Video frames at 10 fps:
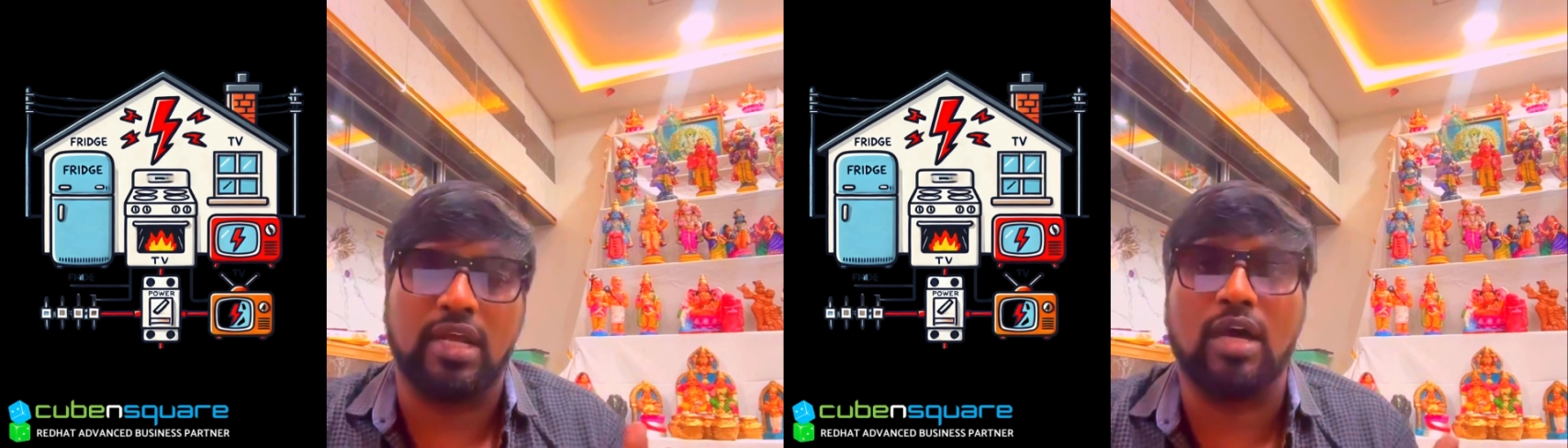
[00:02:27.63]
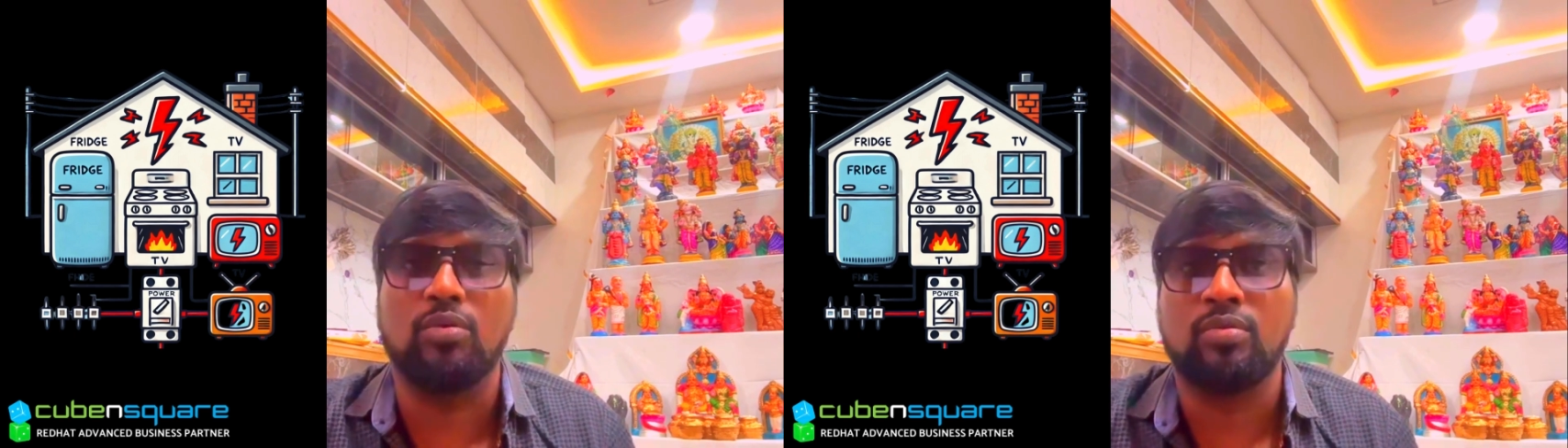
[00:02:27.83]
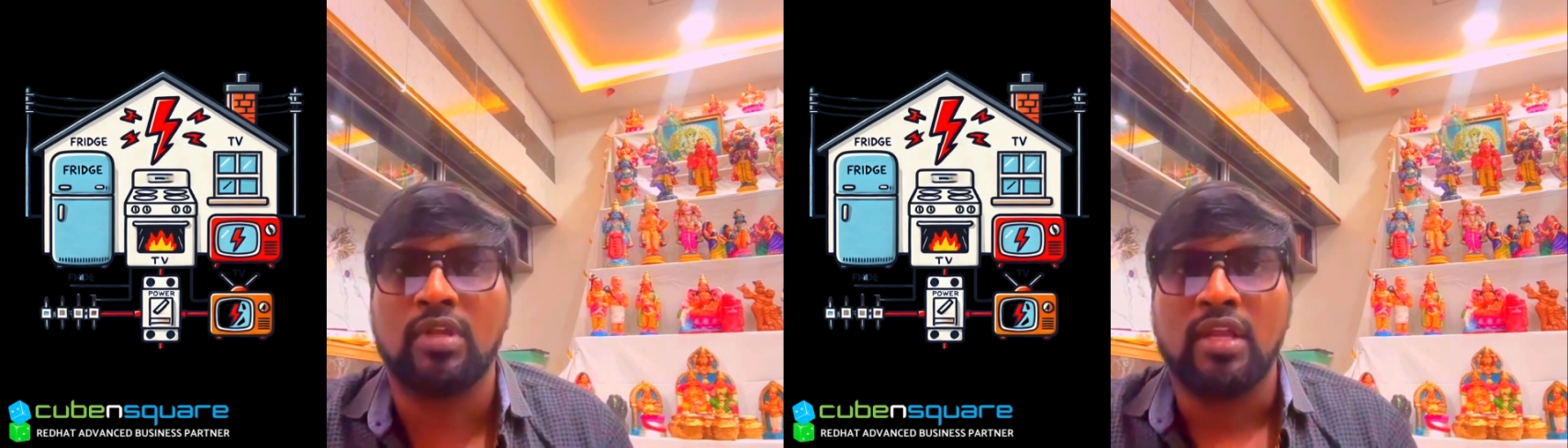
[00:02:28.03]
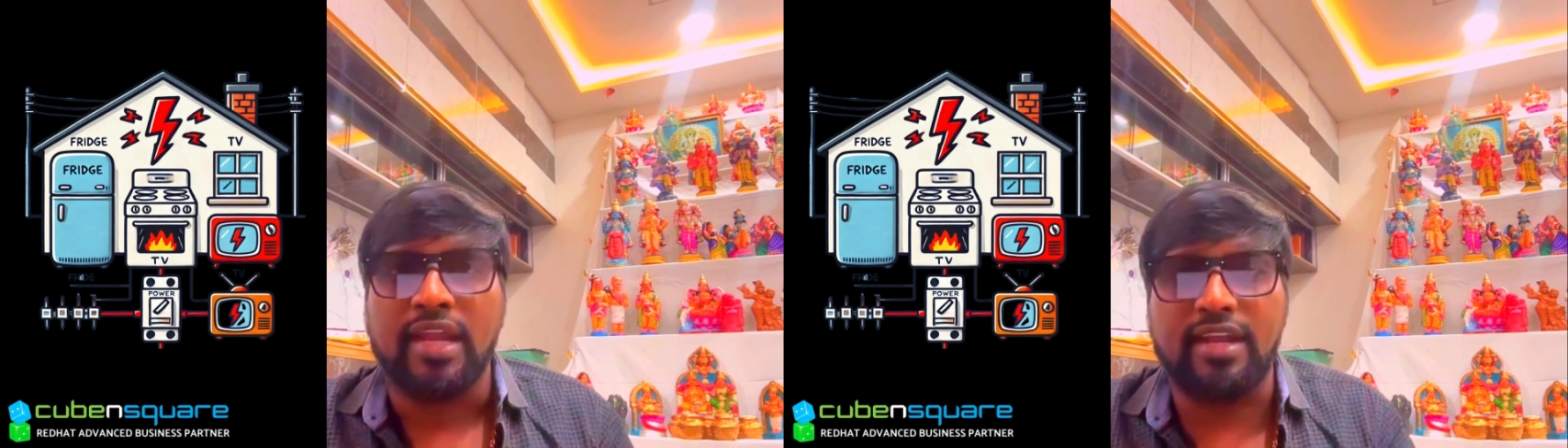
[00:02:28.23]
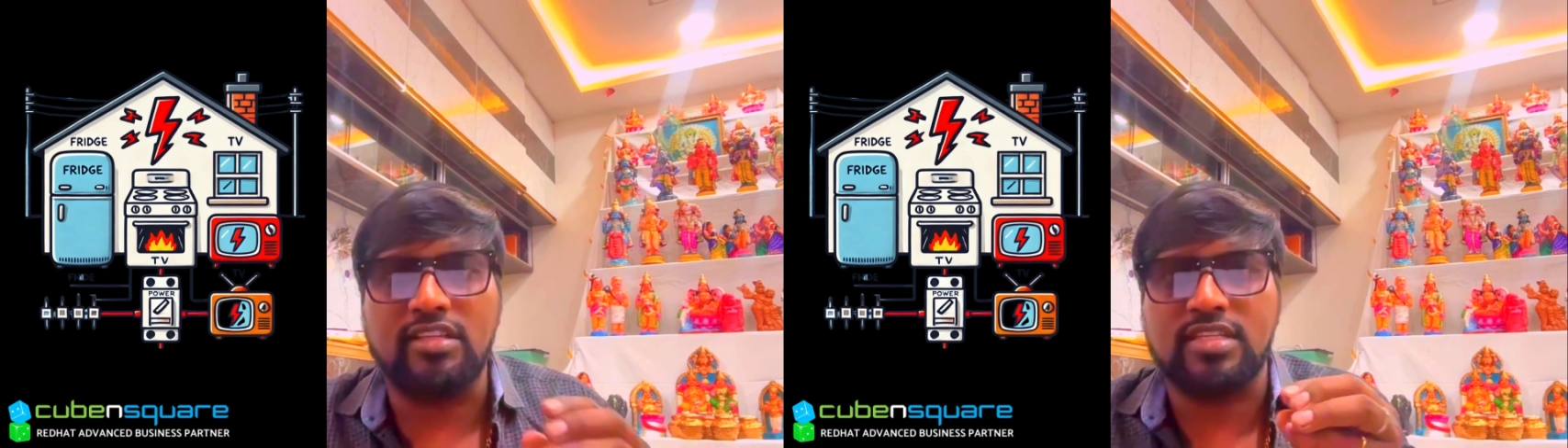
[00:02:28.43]
How?
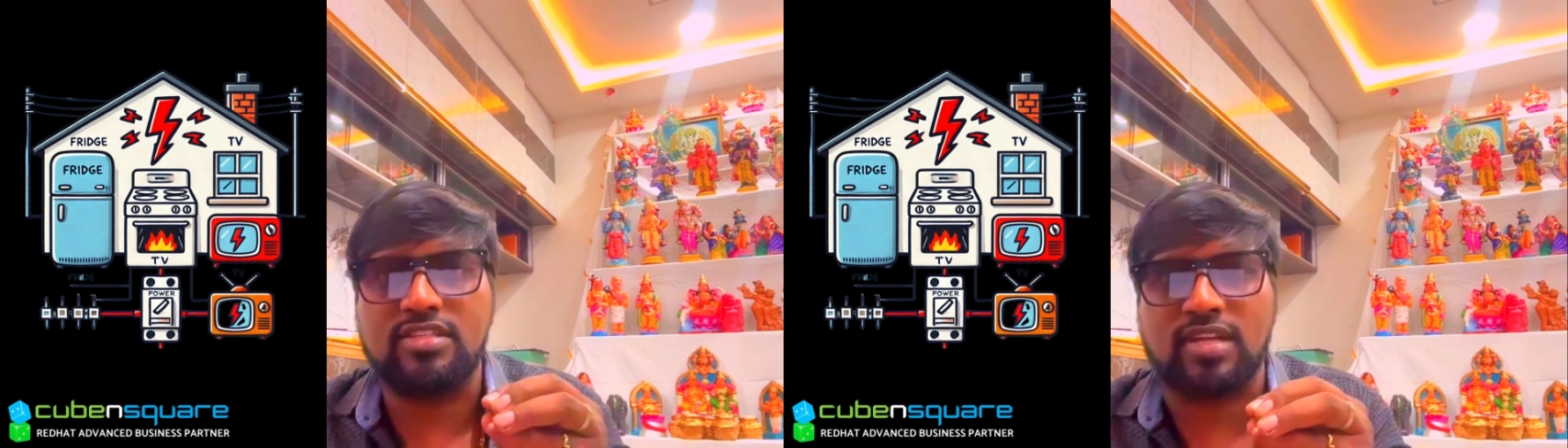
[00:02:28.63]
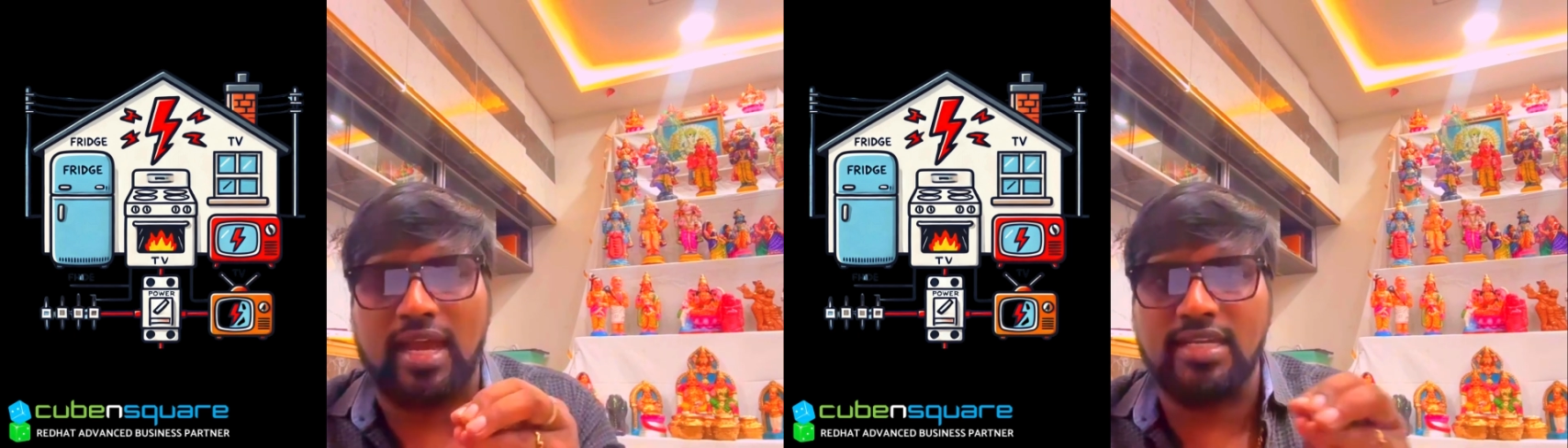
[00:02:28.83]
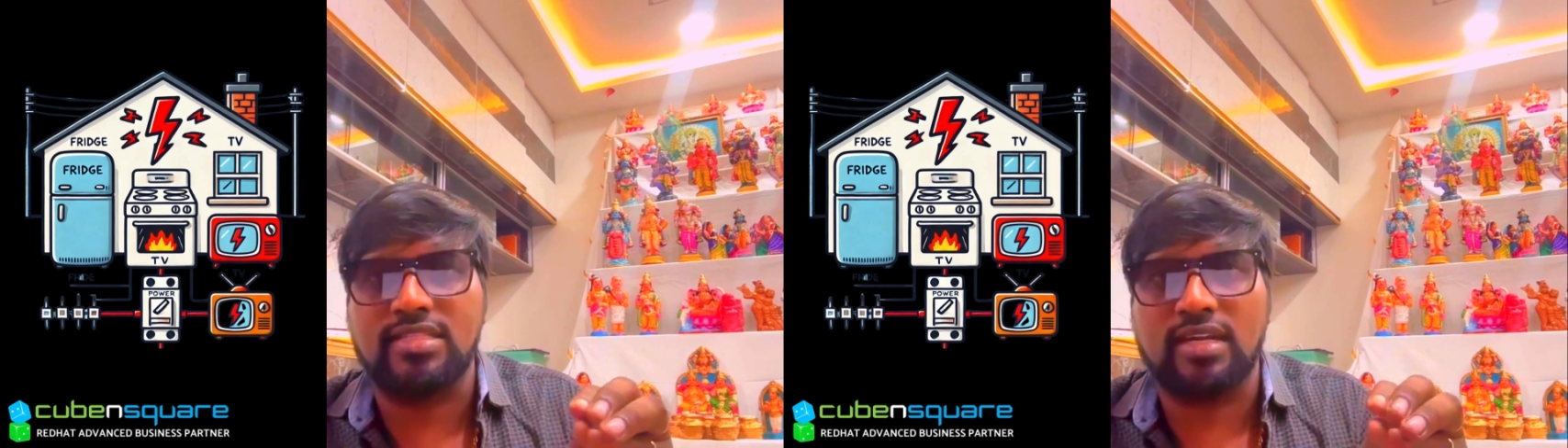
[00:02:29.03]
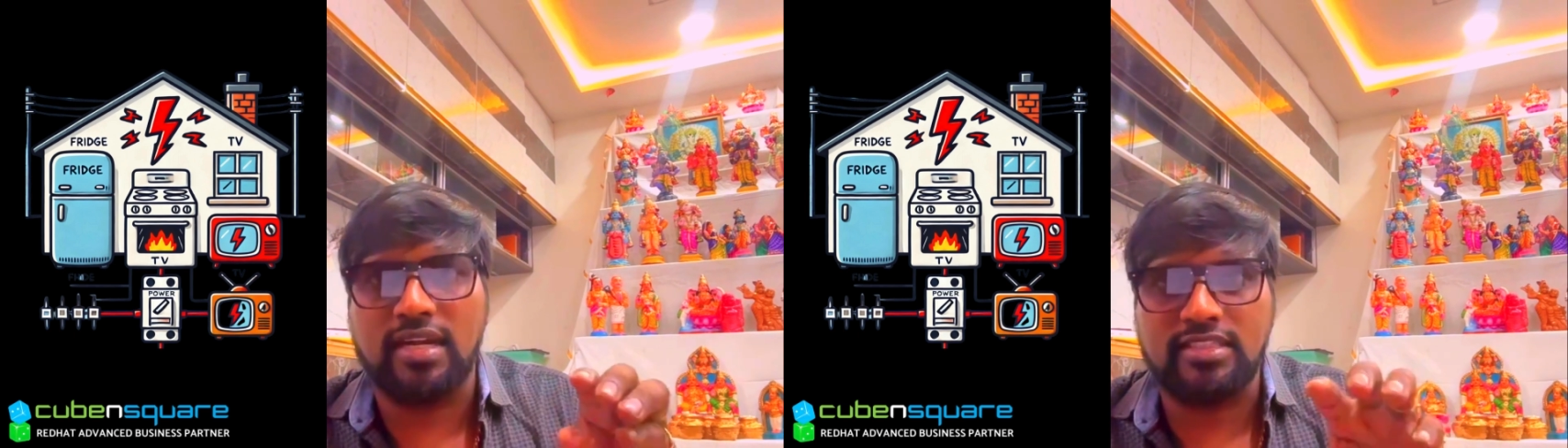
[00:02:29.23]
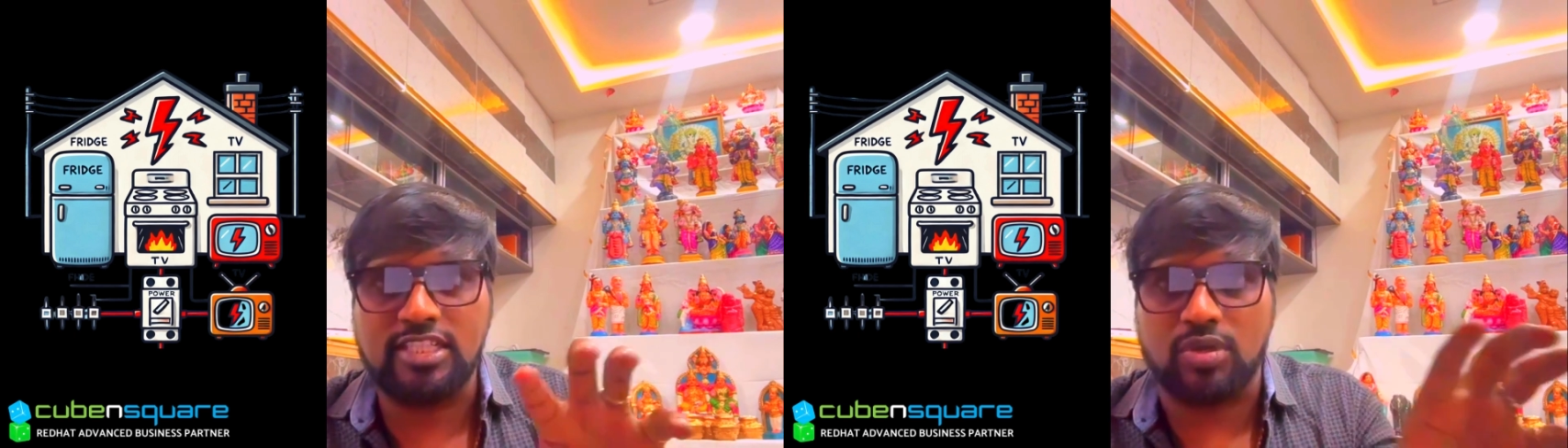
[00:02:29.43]
It will just
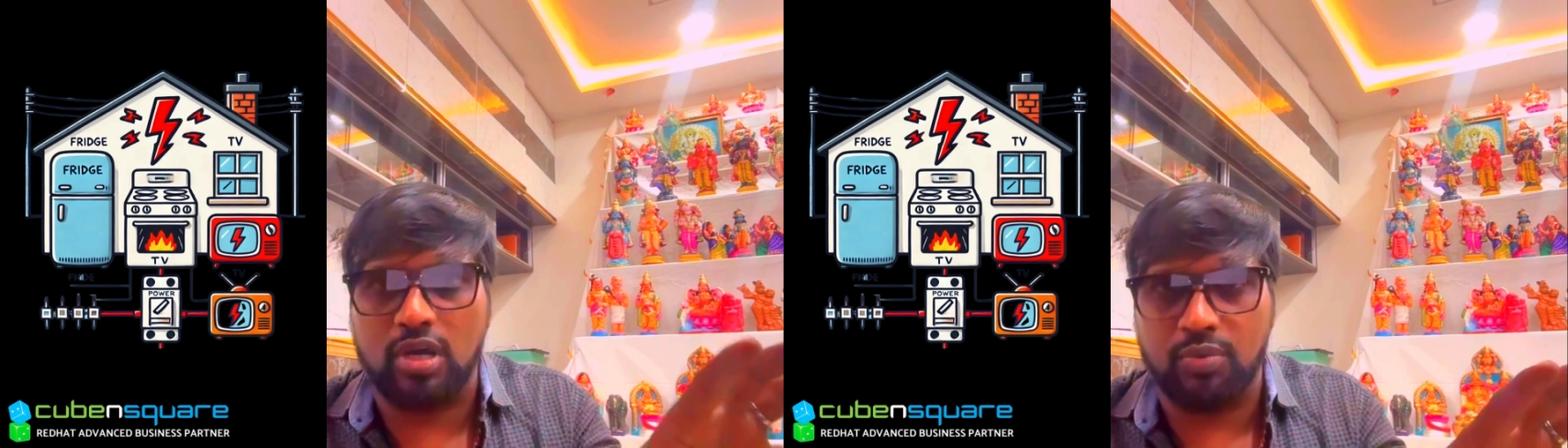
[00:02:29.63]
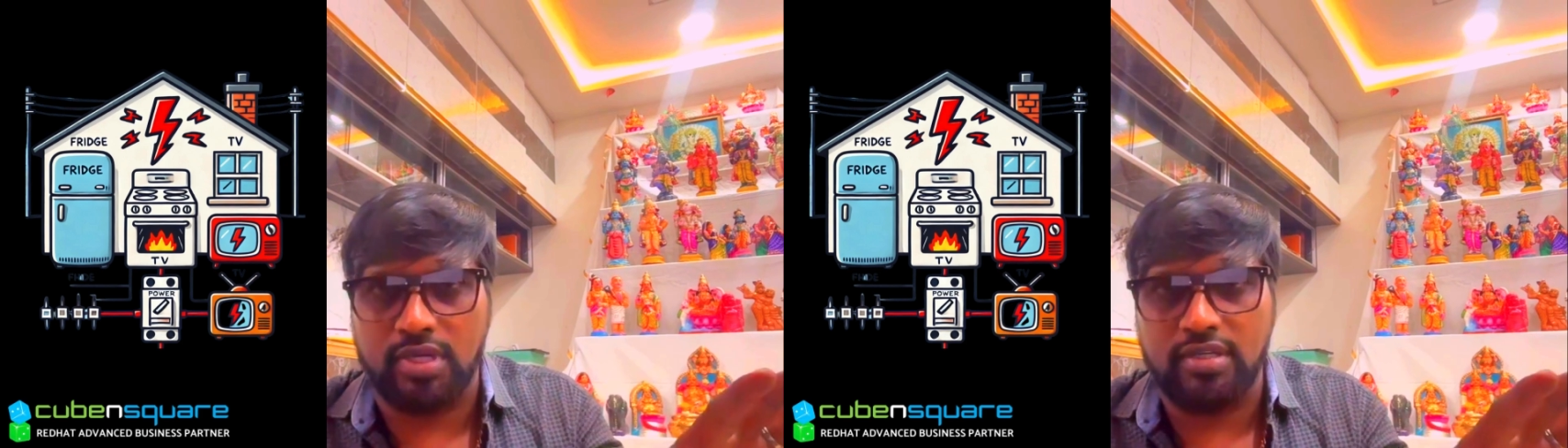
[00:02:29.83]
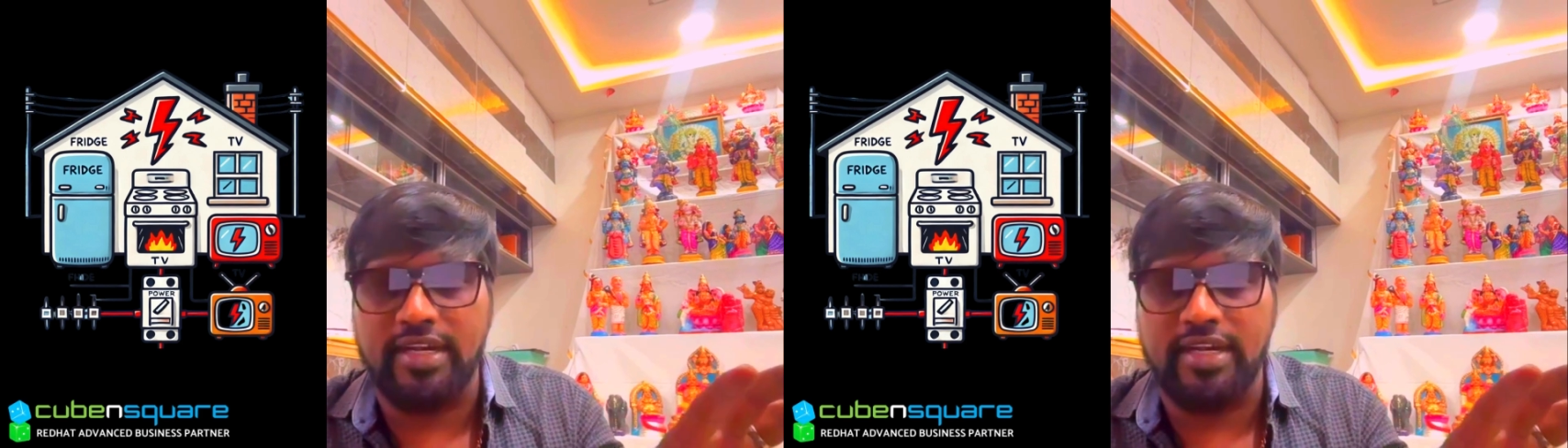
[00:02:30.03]
isolate this oven.